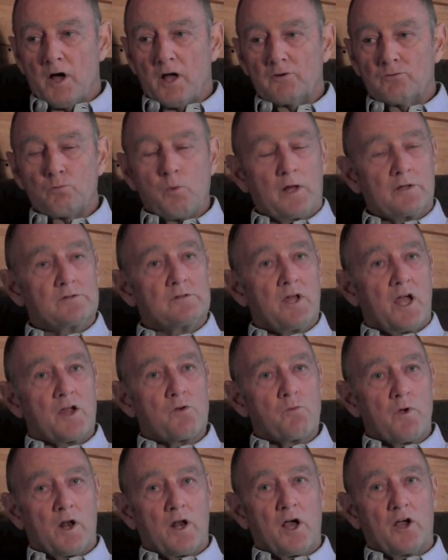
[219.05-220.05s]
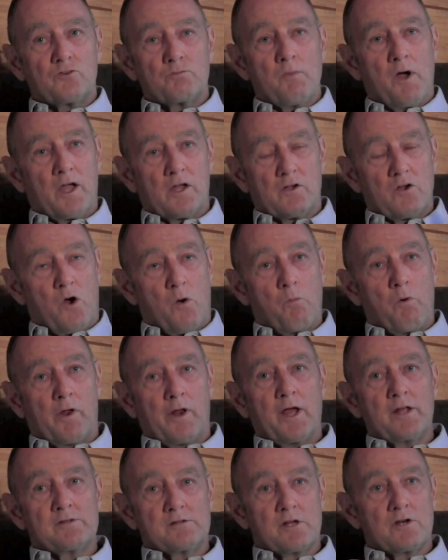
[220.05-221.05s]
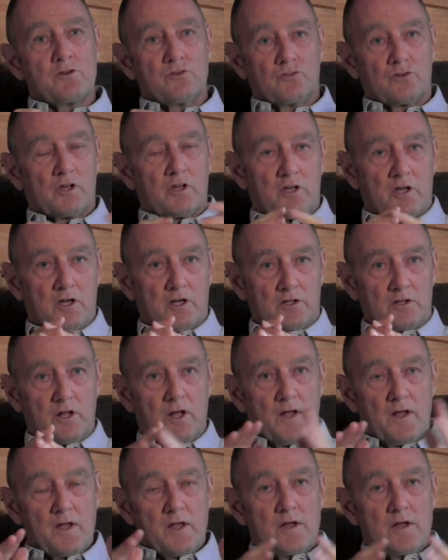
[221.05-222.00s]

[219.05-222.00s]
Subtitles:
I one day realized, my God, what I did as a kid,